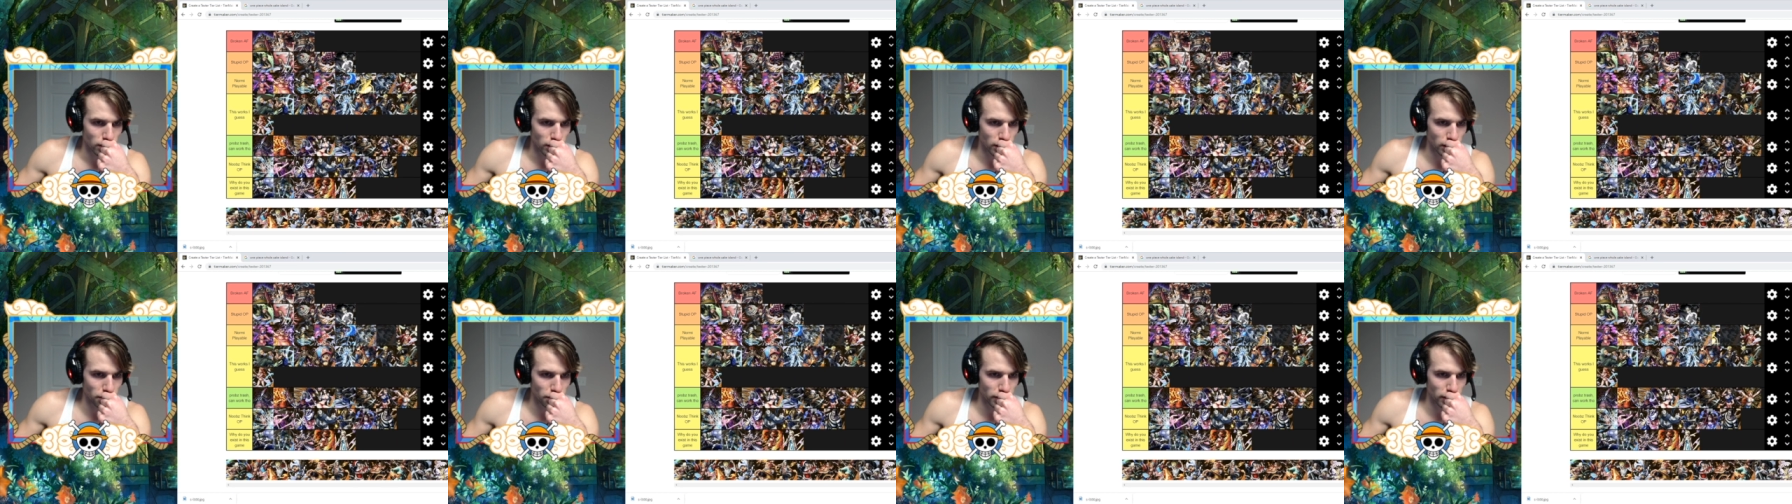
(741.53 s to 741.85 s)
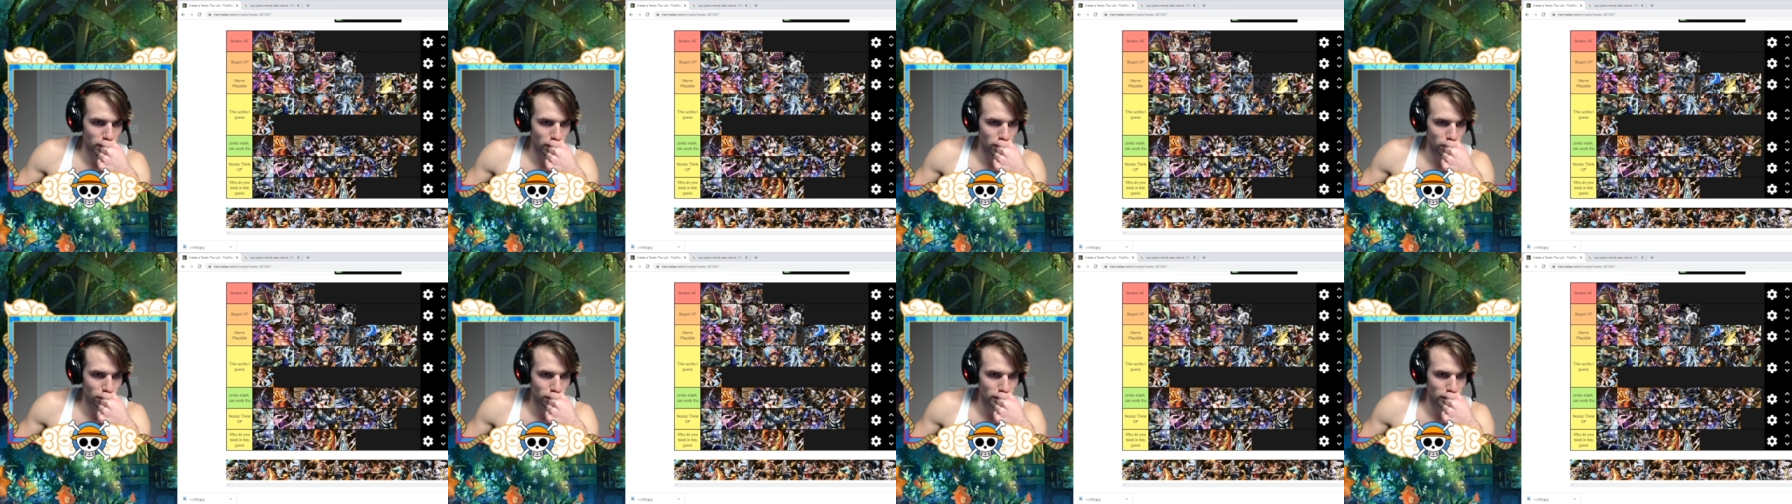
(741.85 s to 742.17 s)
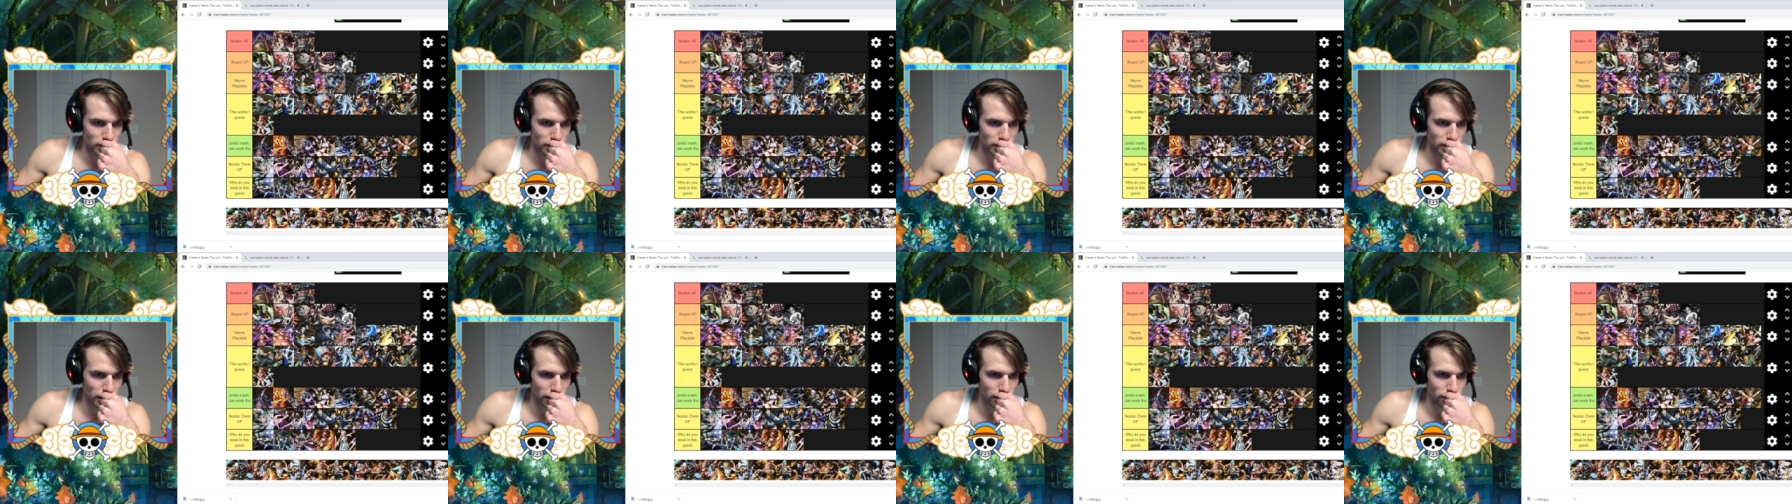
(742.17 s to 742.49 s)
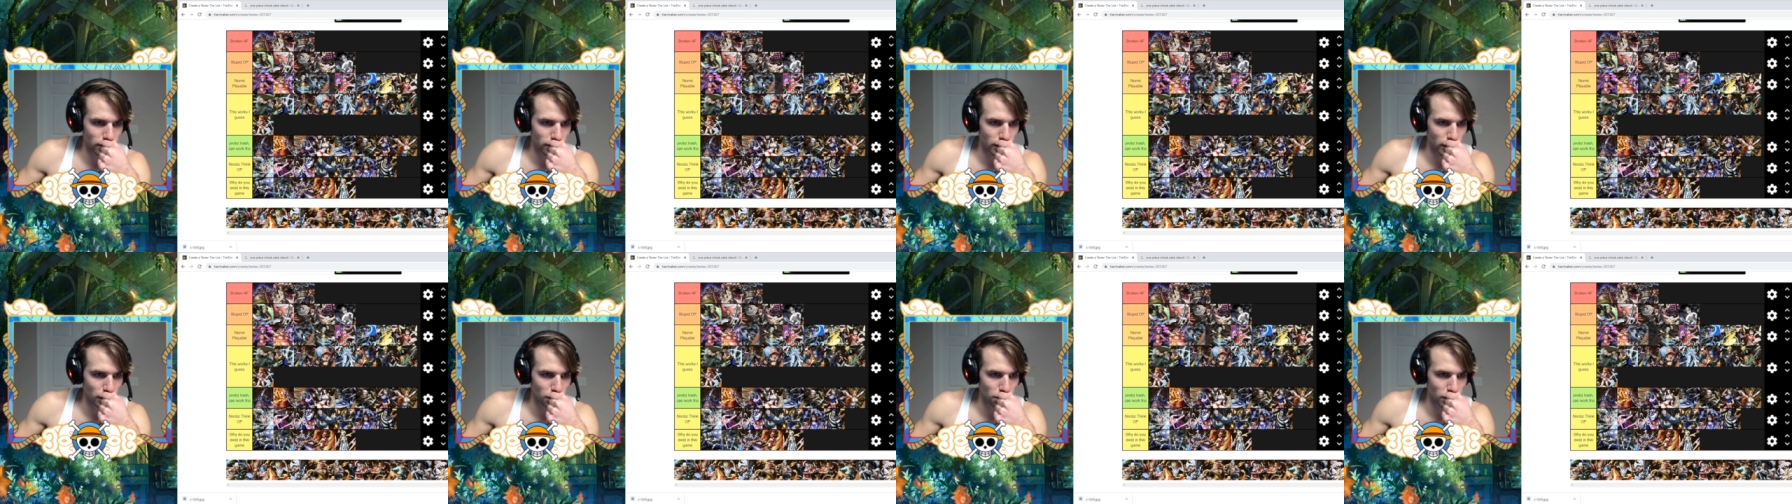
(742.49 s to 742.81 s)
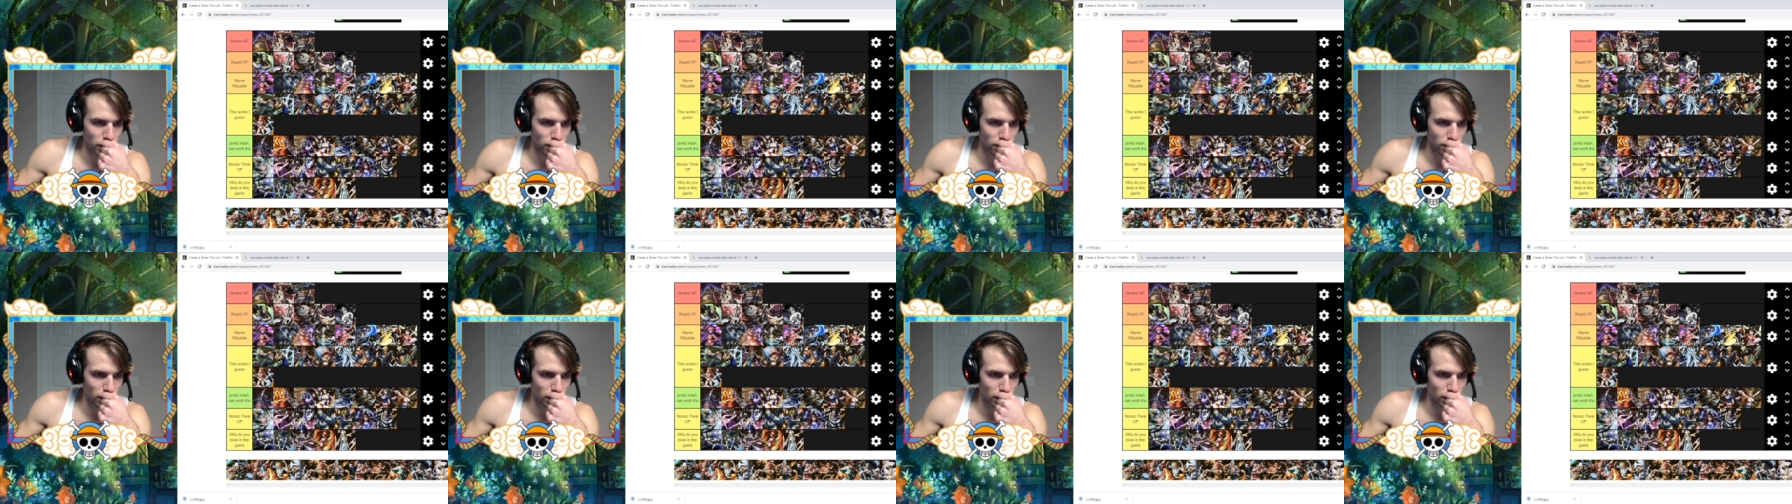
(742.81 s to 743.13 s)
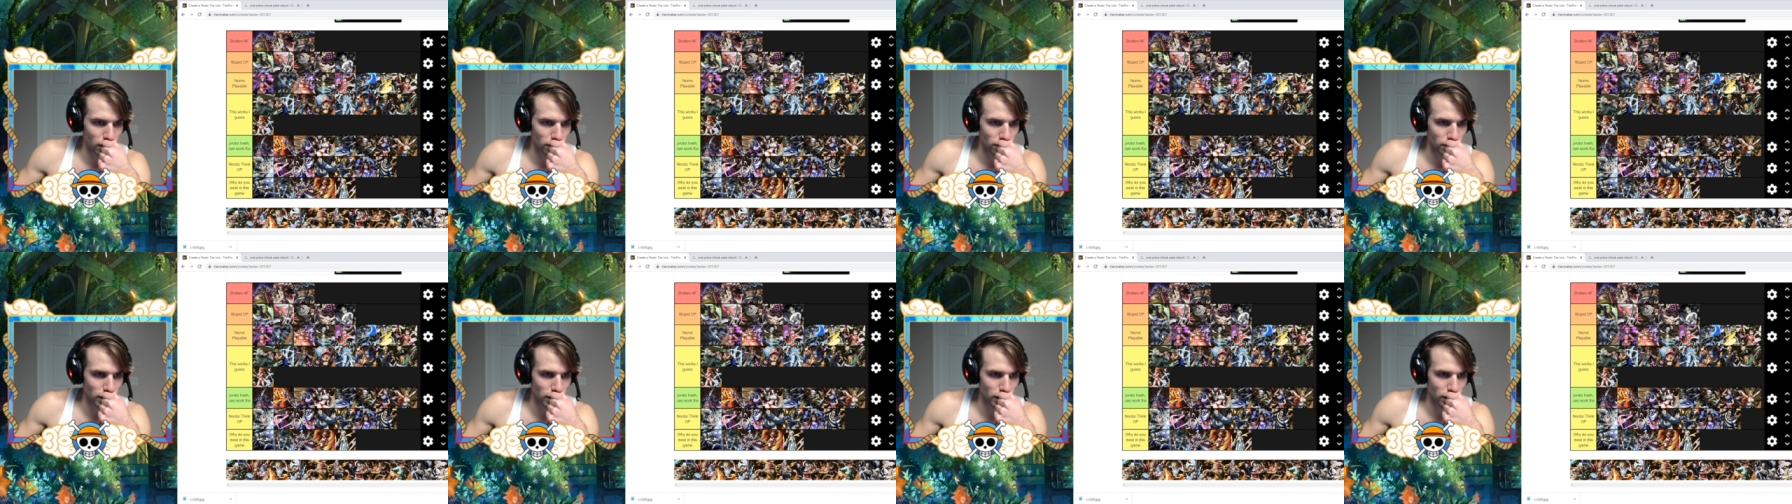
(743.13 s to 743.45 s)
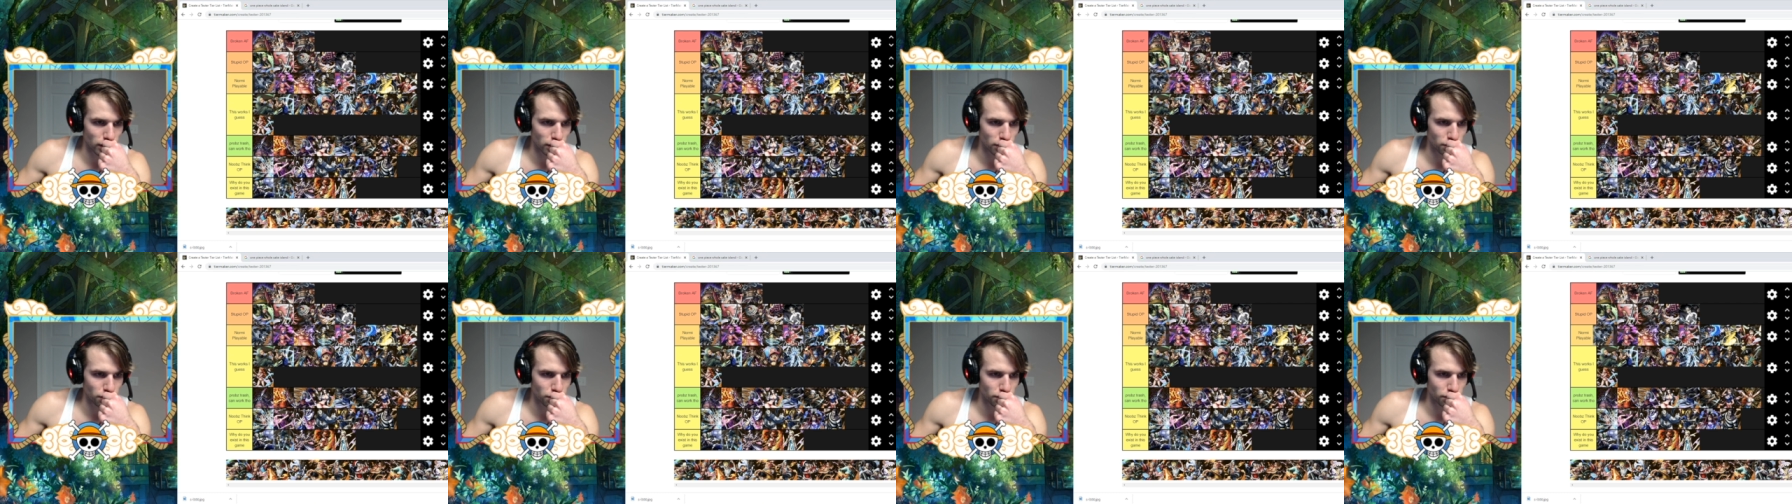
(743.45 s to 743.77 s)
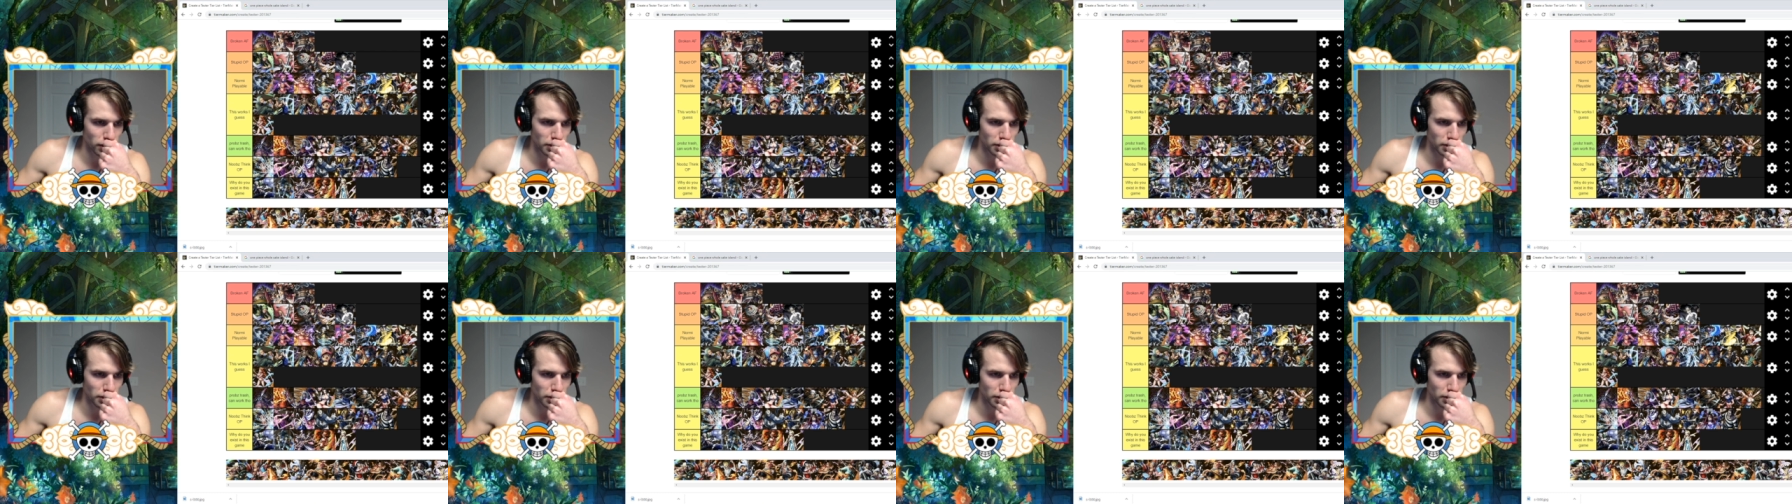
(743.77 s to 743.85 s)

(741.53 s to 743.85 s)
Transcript: Nightmare Luffy's definitely above all of them.